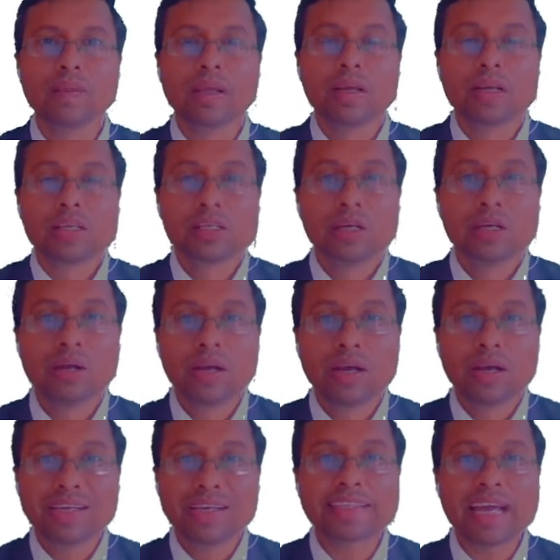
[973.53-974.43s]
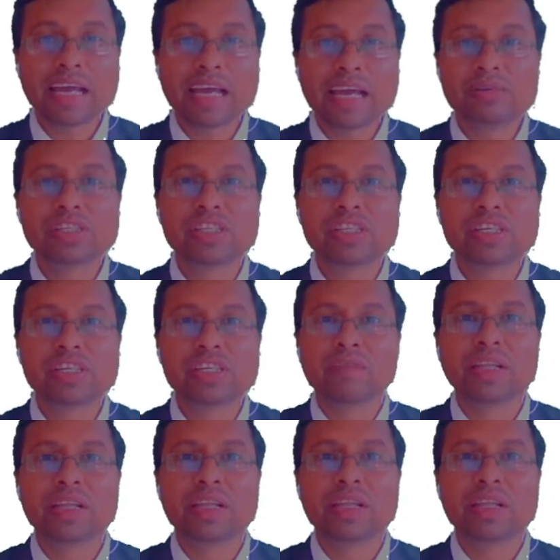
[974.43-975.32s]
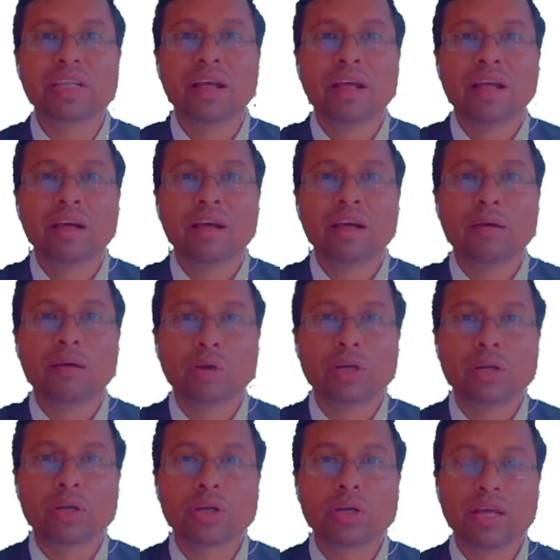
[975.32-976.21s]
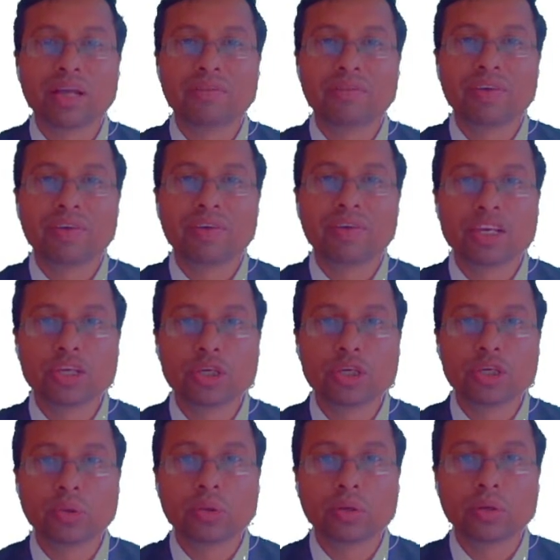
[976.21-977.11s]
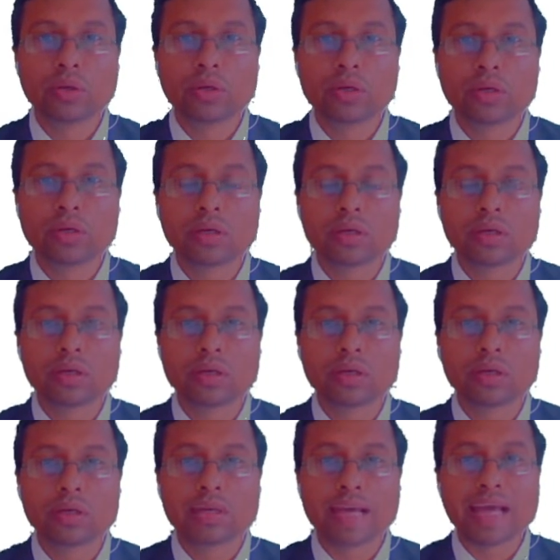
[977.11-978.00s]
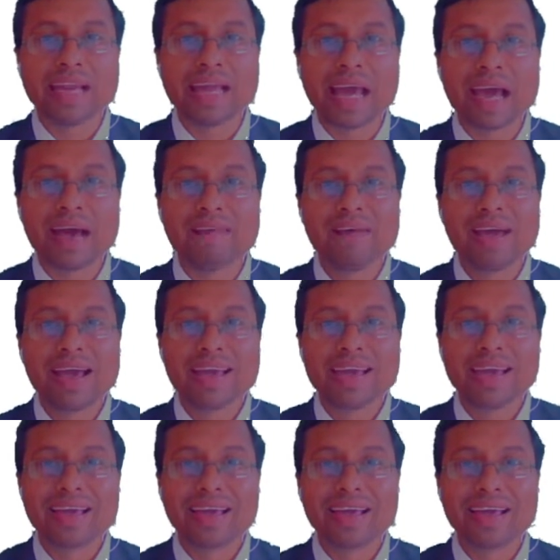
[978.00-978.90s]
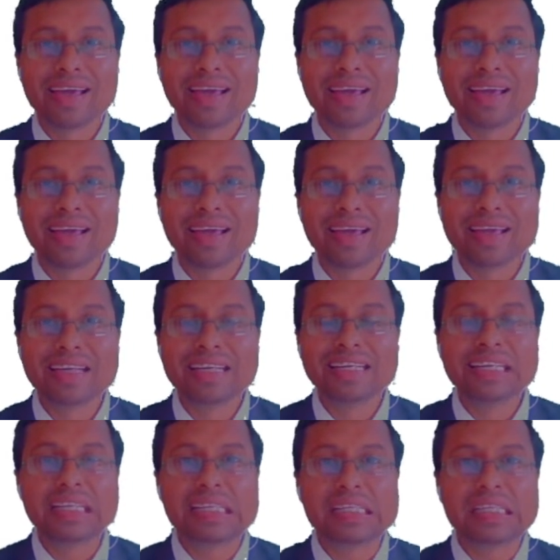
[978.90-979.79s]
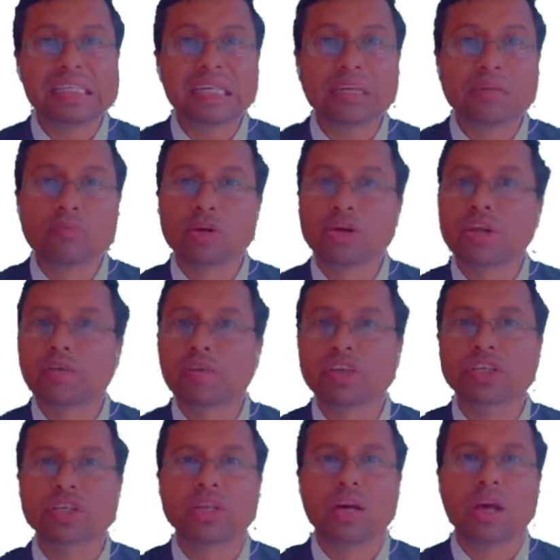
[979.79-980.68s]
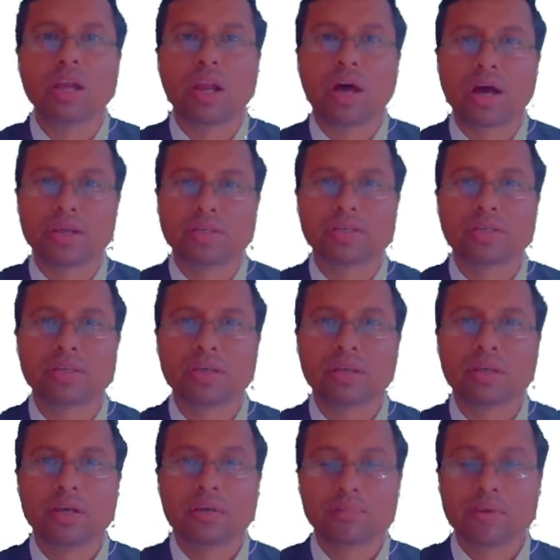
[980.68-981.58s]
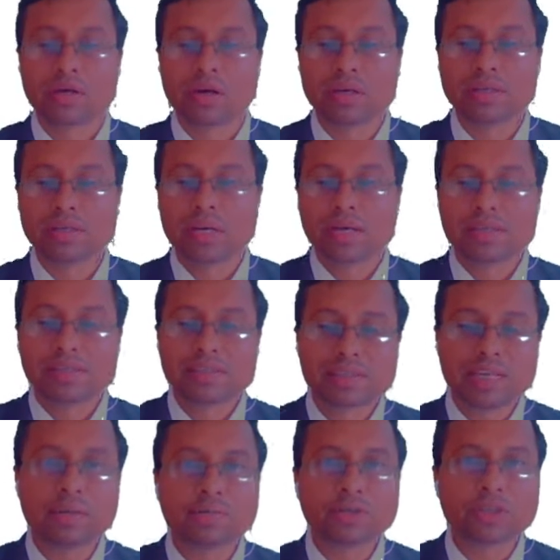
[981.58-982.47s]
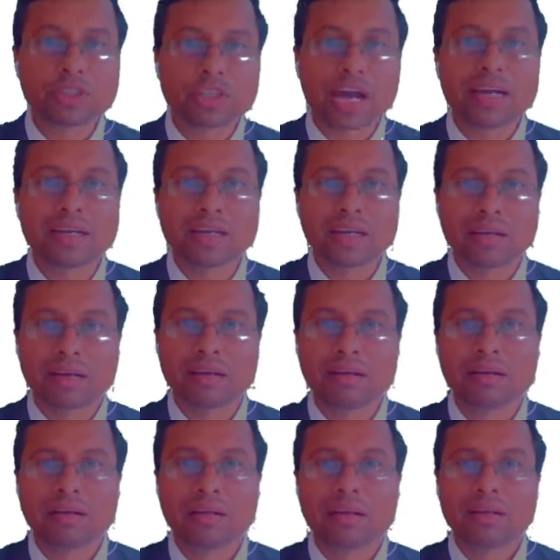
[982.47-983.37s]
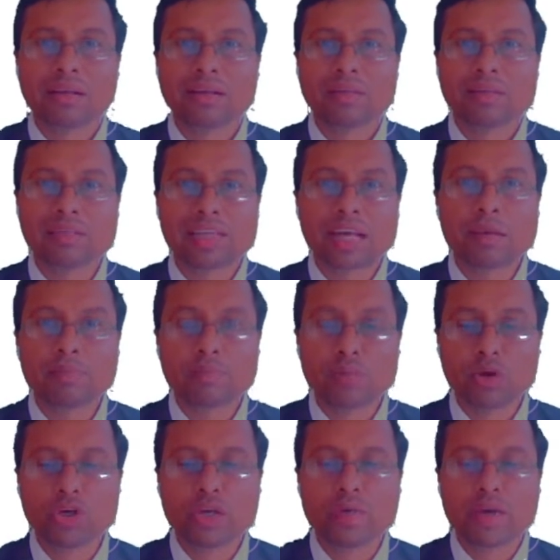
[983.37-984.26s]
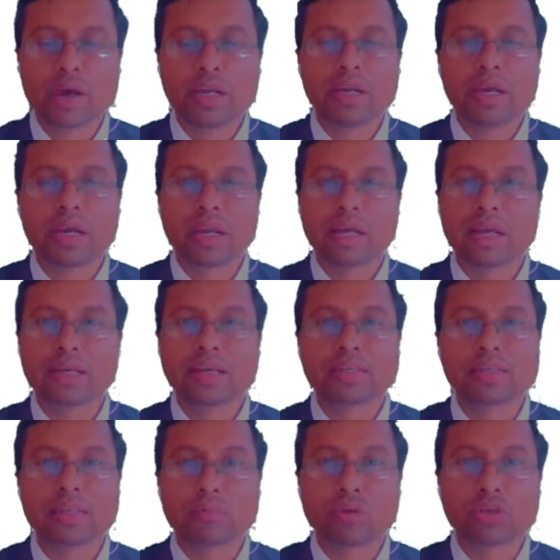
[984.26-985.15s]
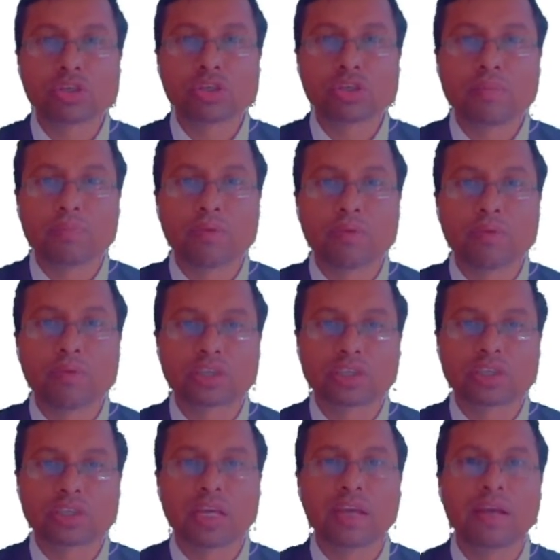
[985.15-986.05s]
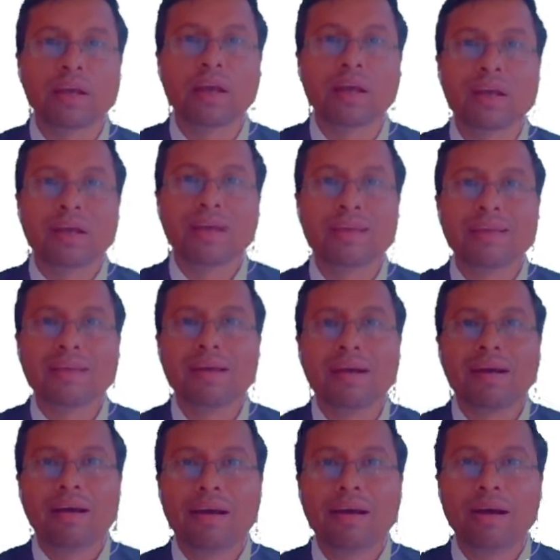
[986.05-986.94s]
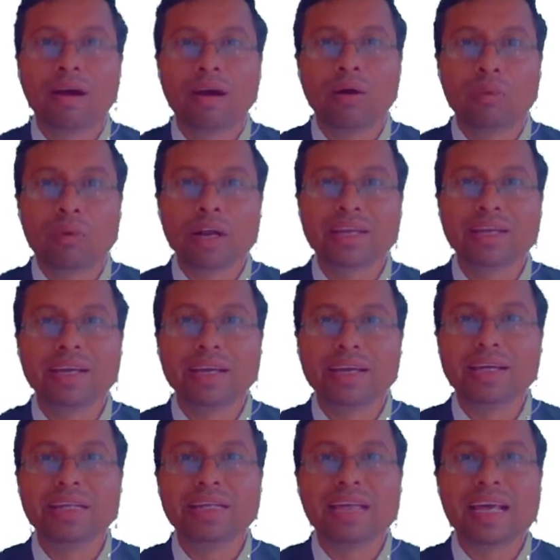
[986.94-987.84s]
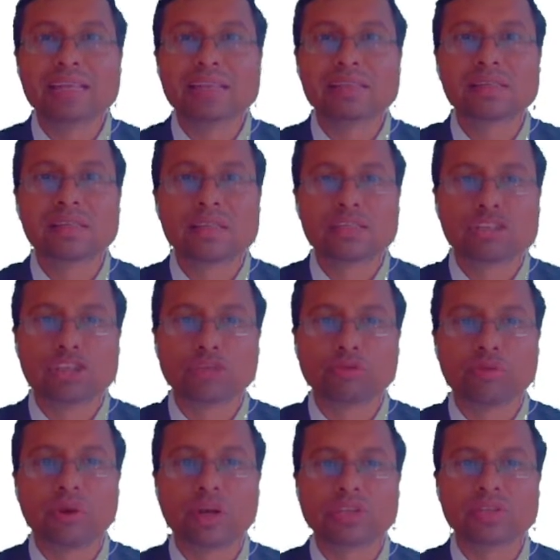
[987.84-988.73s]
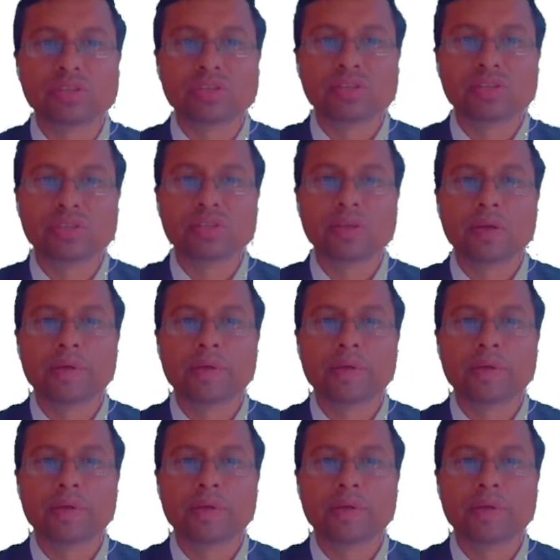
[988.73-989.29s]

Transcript: So it can be seen whether you can have intrinsic motivation or not, because self-starter, self-motivator is the most important thing in working in tense situations.